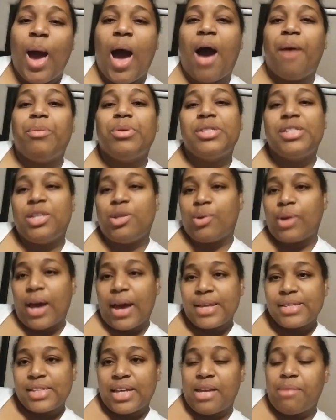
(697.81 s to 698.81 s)
I will see you
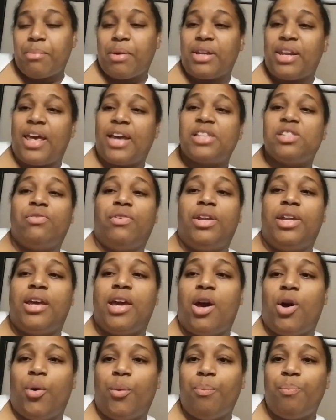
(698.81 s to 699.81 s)
guys in my next
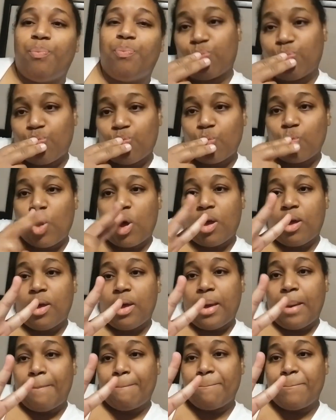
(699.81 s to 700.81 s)
video.
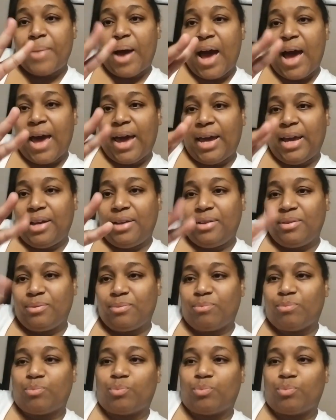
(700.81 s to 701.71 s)
Bye.